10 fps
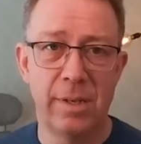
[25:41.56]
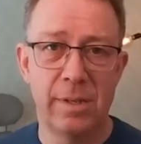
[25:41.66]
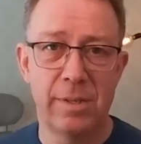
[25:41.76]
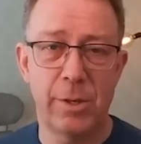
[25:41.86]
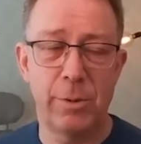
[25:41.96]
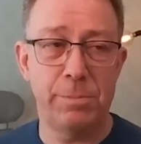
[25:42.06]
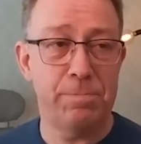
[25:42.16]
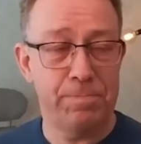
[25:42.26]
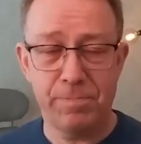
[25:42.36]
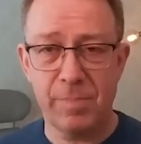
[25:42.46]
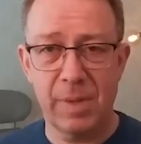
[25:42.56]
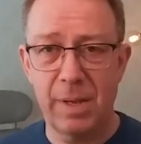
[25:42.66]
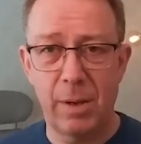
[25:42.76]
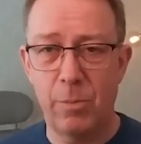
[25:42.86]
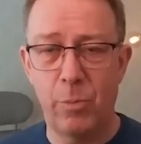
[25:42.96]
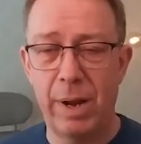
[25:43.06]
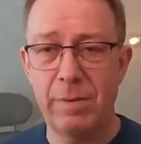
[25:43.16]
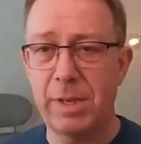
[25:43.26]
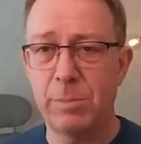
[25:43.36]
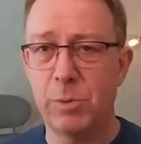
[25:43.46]
So whenever
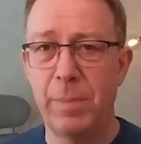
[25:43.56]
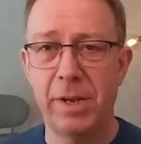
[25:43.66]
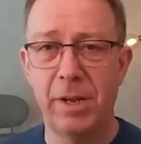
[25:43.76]
it comes to medical